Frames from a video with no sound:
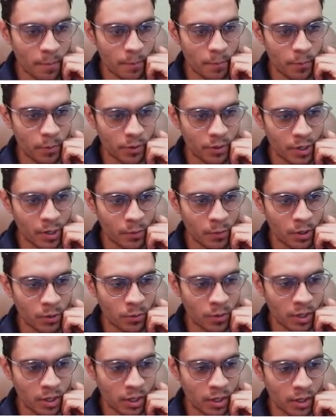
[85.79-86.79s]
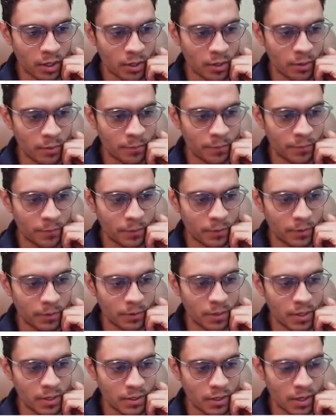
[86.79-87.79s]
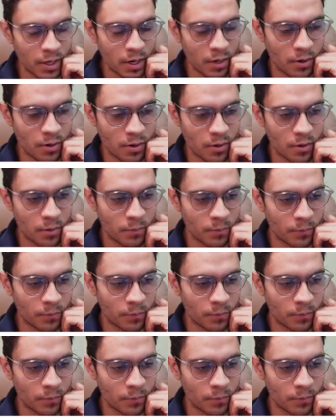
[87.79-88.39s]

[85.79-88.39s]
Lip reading: but that will weaken this diagonal.